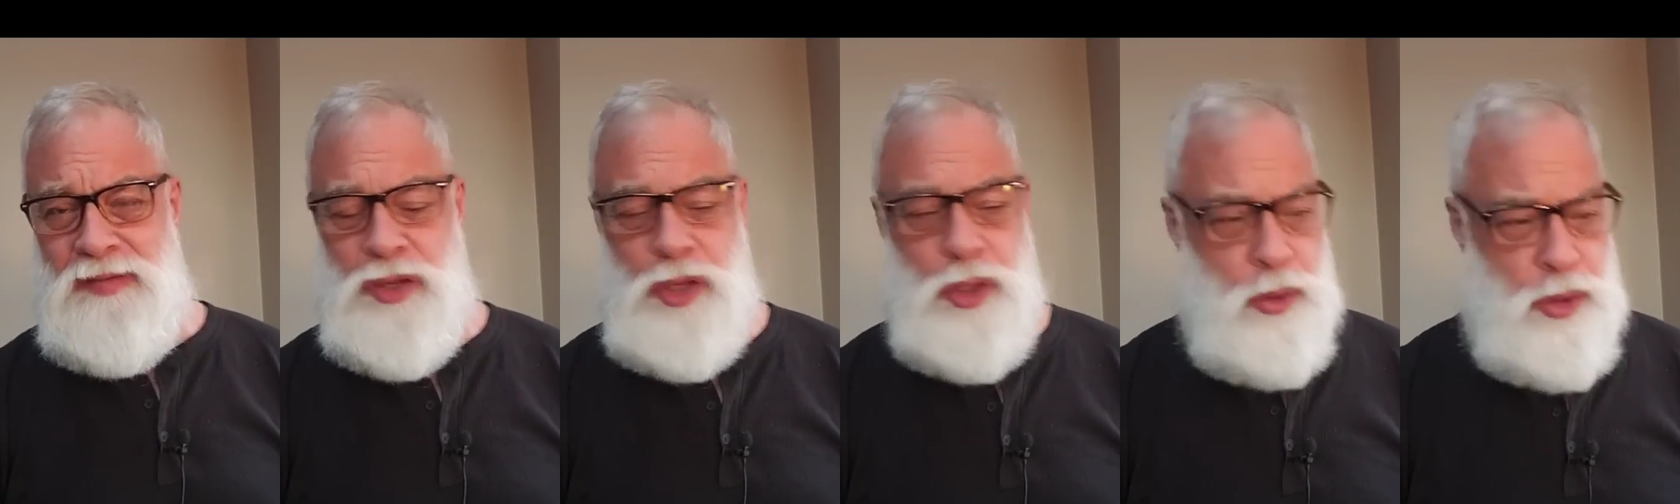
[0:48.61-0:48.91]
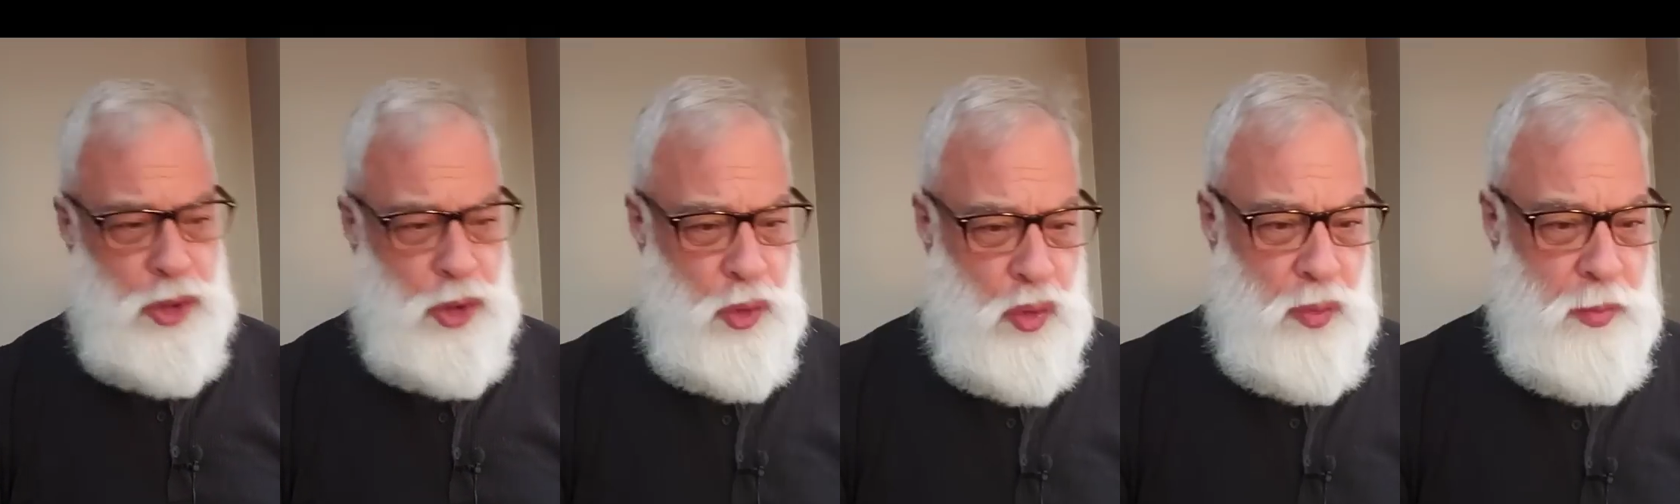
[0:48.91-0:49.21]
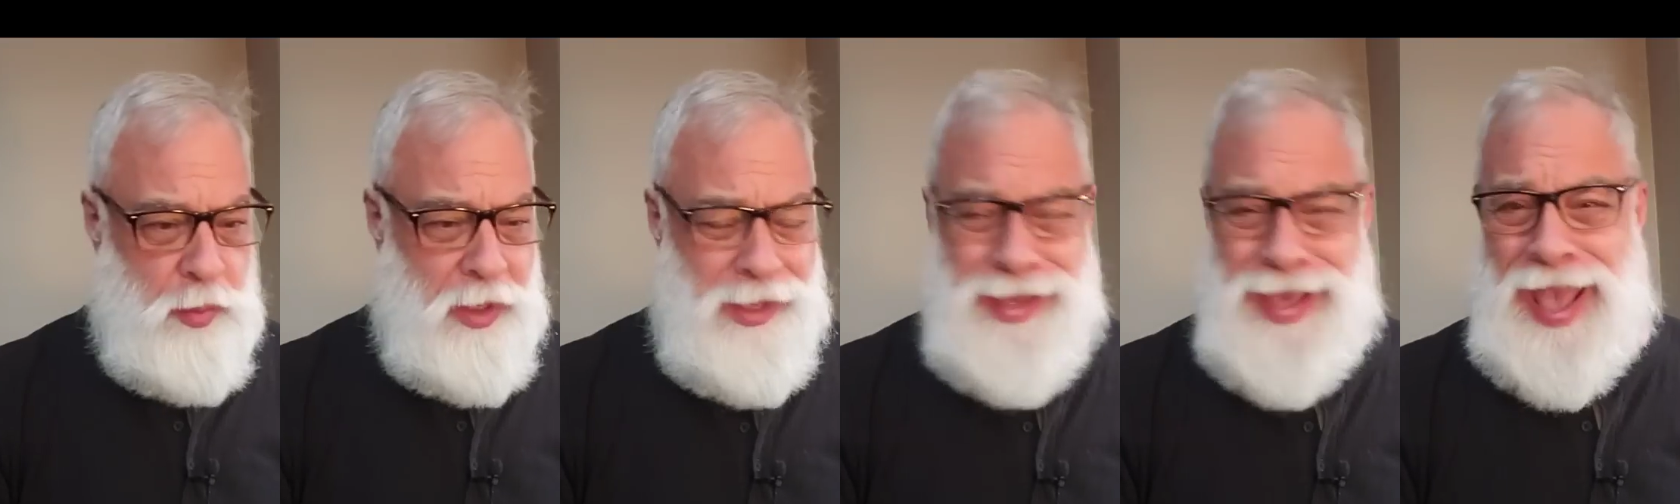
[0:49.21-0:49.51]

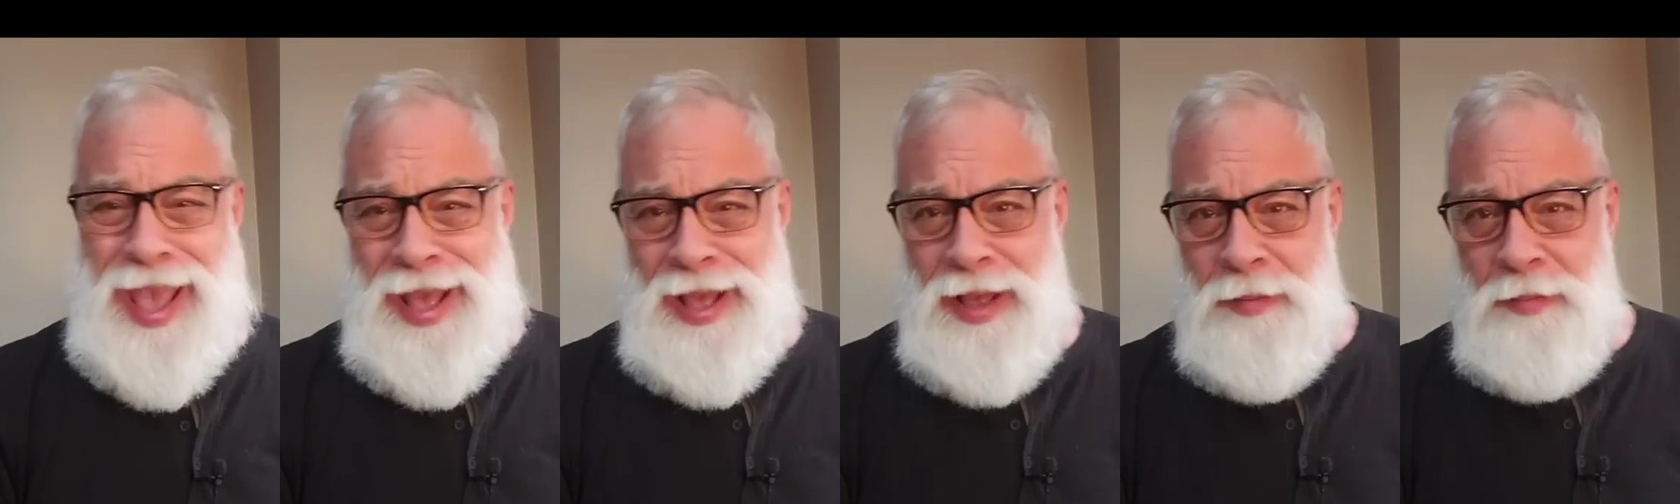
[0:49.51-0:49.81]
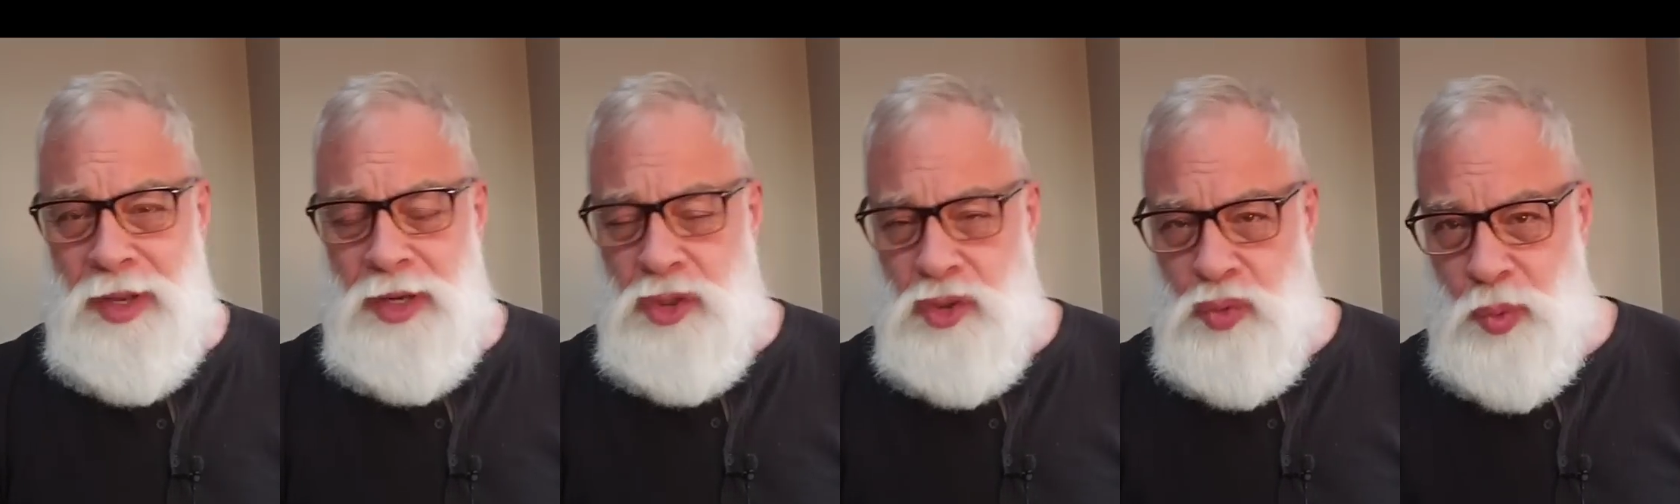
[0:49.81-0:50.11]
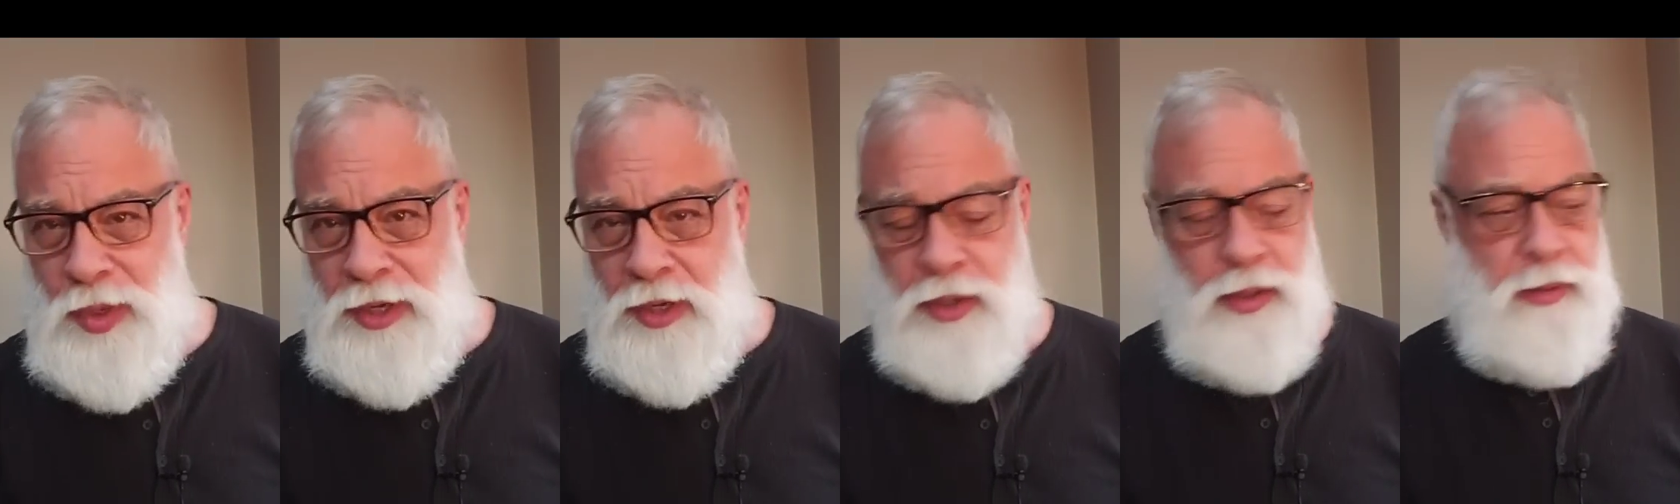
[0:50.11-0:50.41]
YouTube, Gab,
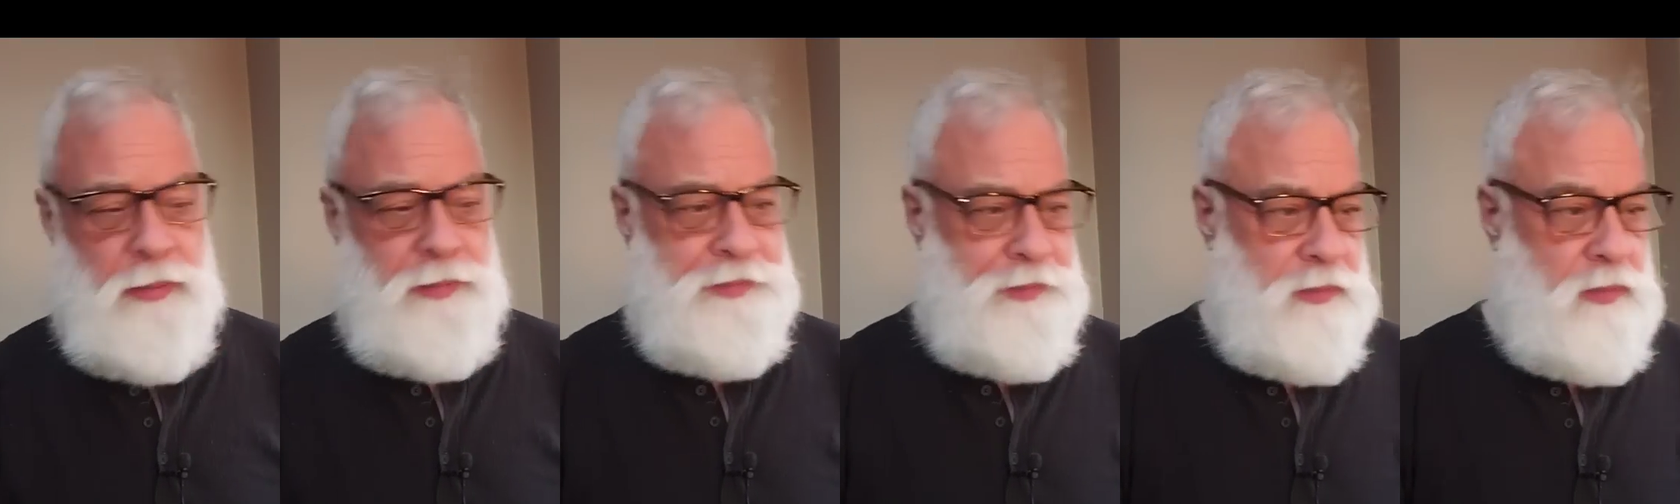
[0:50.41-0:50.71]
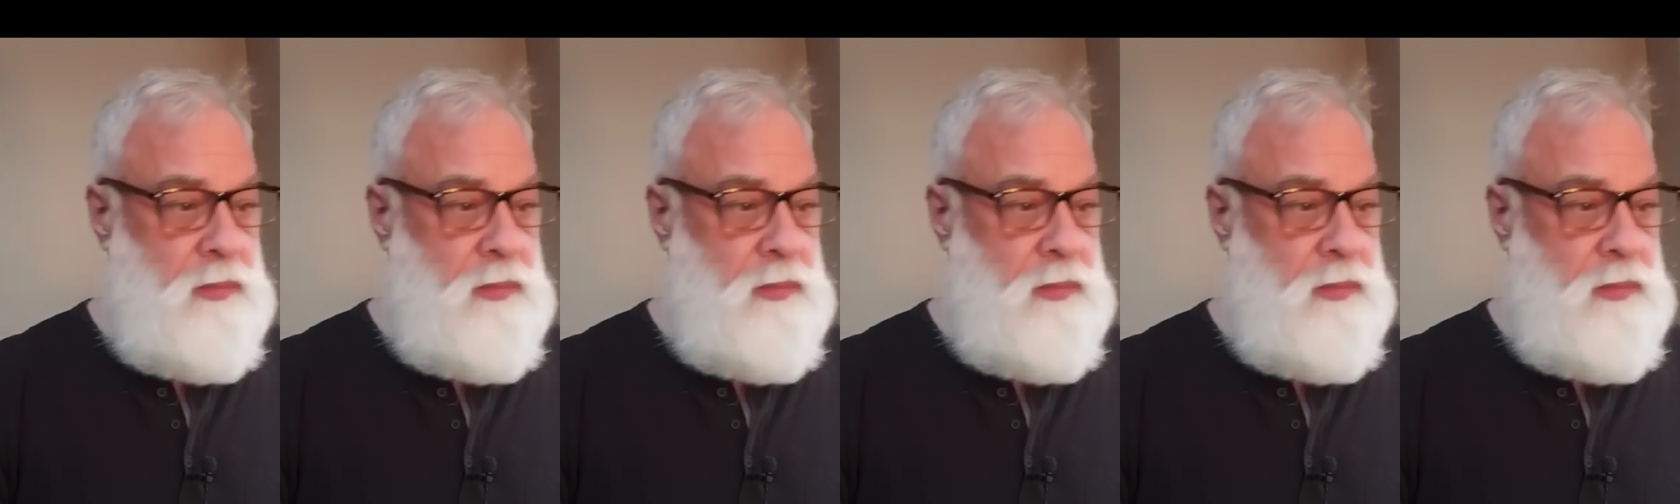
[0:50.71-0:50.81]
Twitter,